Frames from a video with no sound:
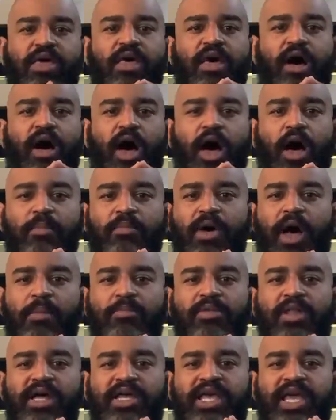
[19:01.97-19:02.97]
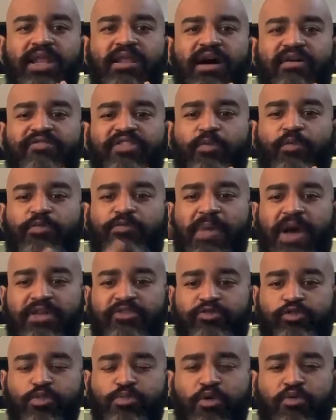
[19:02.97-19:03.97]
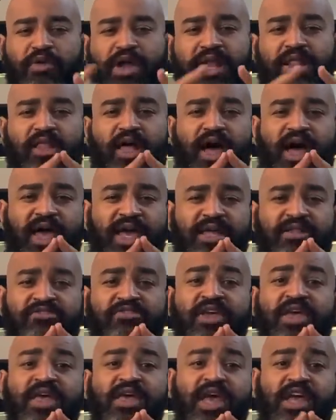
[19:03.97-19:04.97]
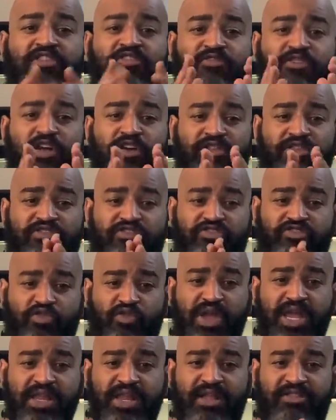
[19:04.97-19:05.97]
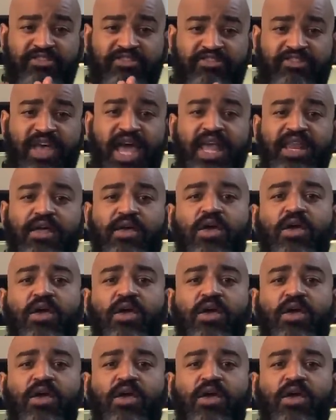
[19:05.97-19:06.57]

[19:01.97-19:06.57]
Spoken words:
I'm lucky enough that with my super red lines, it's fairly straight, it's set,